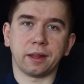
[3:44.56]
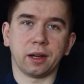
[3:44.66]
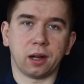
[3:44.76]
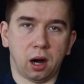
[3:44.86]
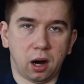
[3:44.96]

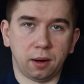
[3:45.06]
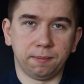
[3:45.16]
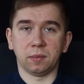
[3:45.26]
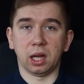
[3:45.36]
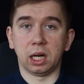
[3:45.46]
the car
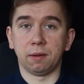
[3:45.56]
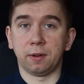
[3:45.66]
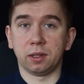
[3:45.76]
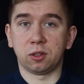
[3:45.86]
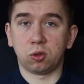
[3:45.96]
and
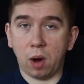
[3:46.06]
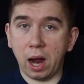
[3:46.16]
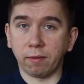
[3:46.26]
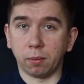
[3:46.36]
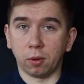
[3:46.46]
if it's
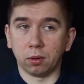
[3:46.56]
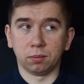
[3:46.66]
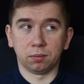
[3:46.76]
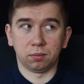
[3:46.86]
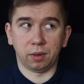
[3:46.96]
drivable,
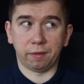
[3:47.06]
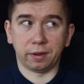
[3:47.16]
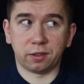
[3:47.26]
if it